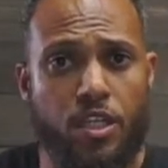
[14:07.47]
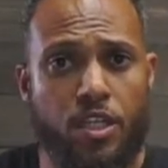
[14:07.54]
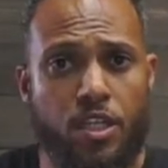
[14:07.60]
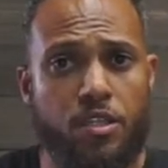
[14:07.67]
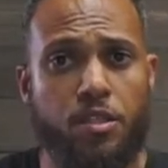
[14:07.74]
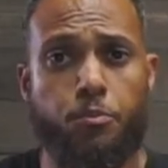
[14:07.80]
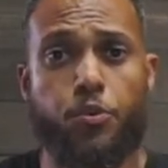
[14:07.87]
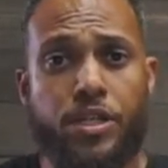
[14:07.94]
The
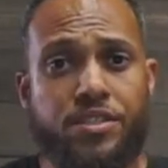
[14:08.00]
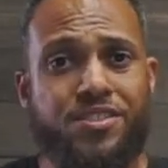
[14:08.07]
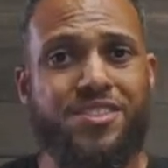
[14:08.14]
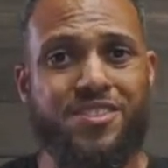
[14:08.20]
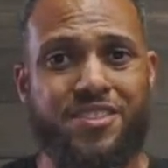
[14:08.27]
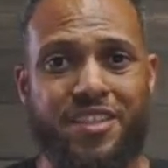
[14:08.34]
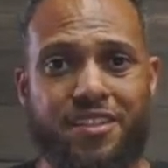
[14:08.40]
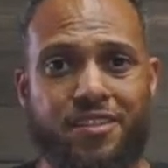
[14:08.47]
press is
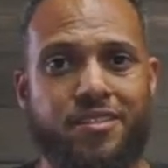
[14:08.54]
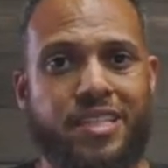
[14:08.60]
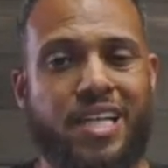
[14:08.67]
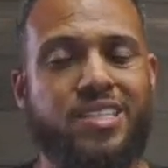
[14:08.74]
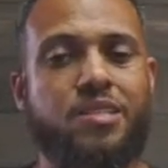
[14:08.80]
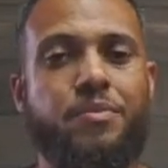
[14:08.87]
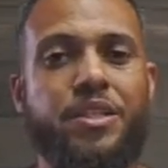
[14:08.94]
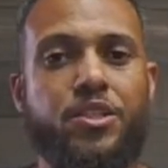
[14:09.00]
there
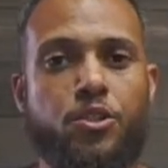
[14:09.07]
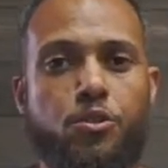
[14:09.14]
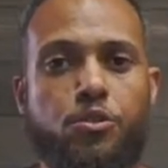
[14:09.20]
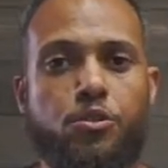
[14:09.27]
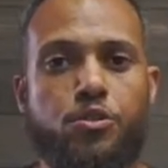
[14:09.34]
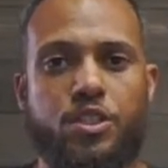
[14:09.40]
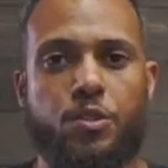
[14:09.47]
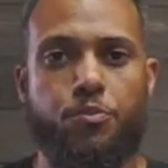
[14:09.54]
not to be
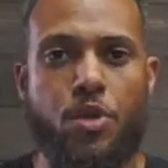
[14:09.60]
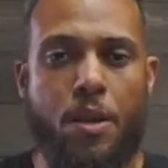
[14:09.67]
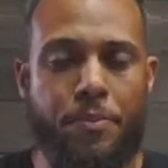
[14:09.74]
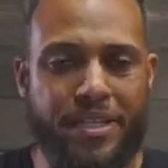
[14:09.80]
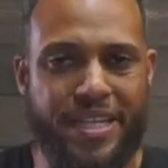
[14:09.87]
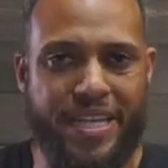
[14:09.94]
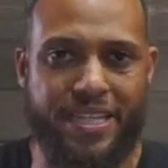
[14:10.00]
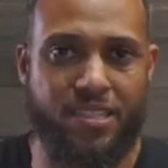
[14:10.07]
used as a
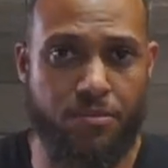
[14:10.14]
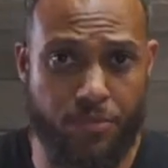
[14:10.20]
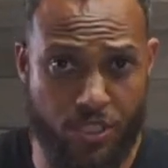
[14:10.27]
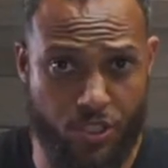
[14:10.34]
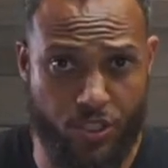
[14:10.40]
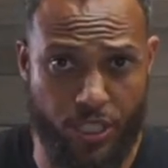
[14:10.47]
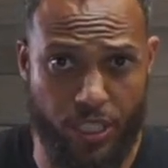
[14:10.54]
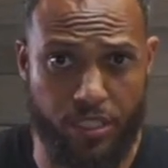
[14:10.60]
propaganda
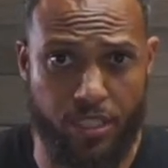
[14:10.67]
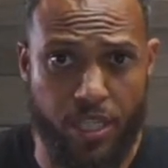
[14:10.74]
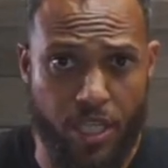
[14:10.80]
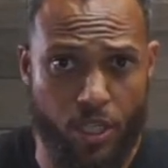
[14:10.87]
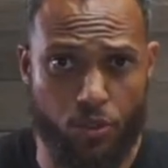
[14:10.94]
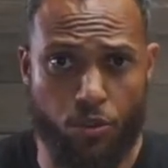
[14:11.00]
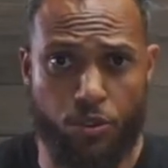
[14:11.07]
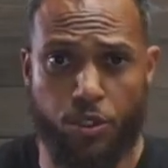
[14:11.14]
machine
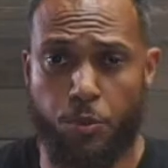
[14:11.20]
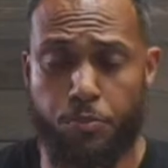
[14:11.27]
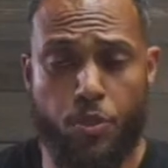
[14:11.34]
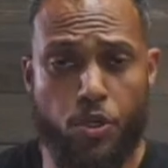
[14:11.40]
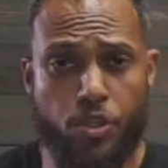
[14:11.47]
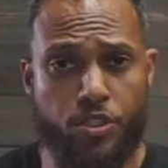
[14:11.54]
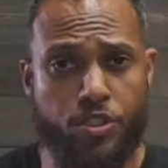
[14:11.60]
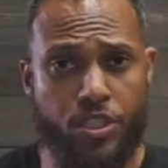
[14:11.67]
in order to
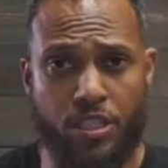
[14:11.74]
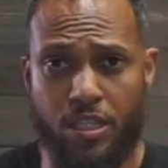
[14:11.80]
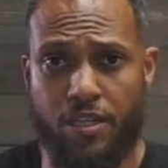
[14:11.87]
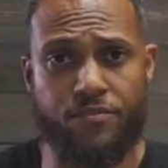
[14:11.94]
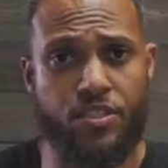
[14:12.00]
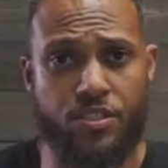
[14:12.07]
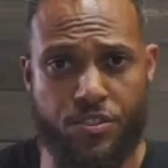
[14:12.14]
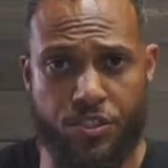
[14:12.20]
push a
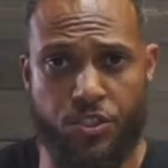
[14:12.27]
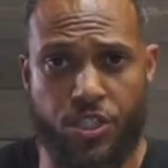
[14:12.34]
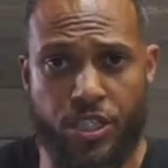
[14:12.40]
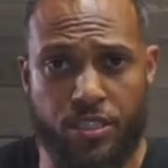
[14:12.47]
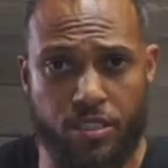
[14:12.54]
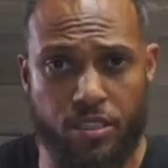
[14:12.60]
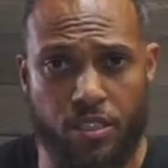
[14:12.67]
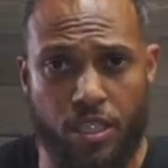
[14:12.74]
leftist
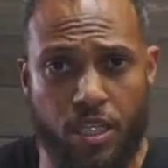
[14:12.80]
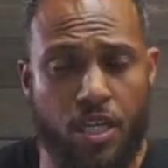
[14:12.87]
agenda.